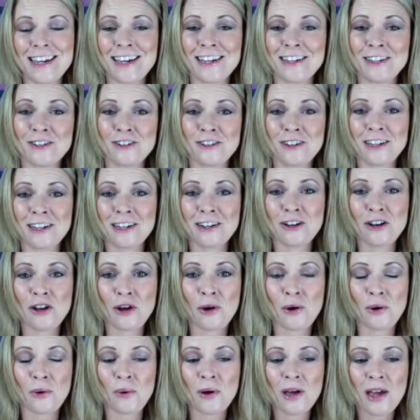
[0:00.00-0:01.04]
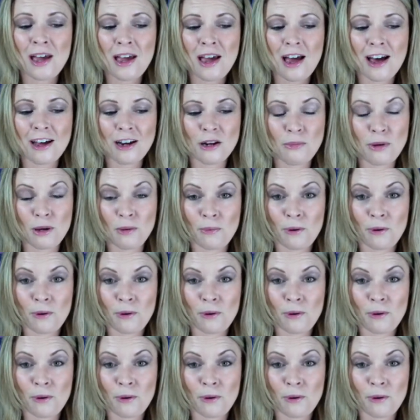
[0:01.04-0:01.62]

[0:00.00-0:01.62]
and you're going to know how to be